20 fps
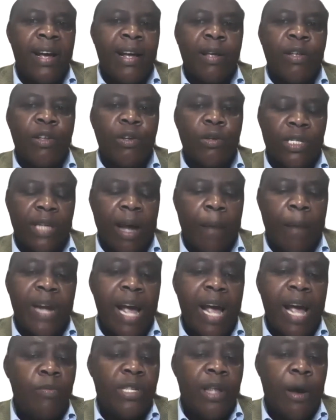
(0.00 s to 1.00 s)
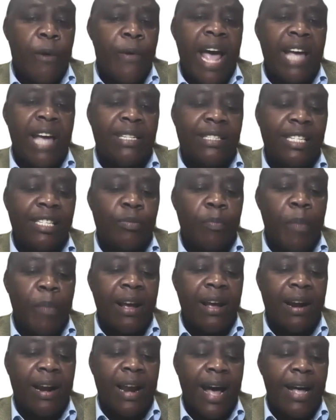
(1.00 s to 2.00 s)
Sometimes the way I teach my
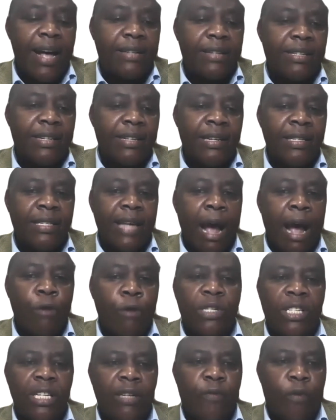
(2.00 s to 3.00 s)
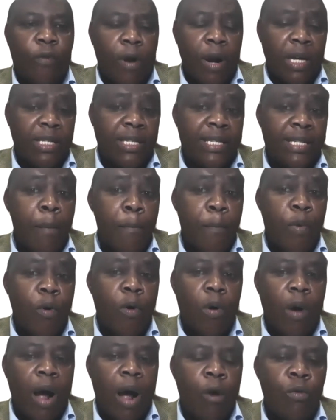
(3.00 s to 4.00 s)
class is I will teach, for
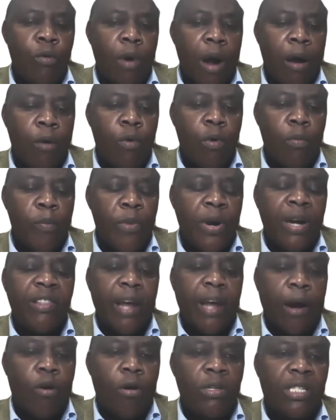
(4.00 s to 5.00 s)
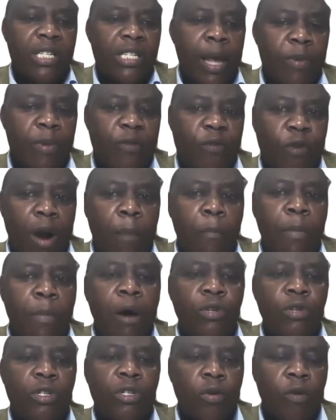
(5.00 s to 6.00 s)
example, I will bring the concept for
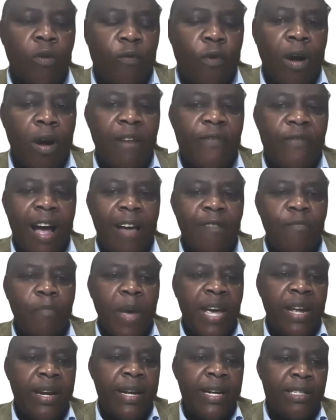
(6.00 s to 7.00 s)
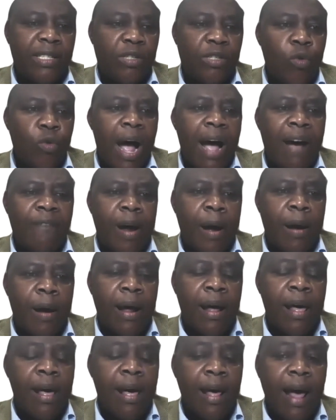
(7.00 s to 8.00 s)
about 45 minutes to half
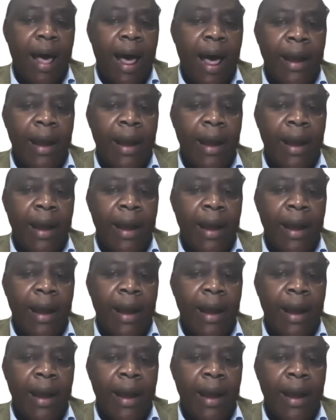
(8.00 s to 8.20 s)
an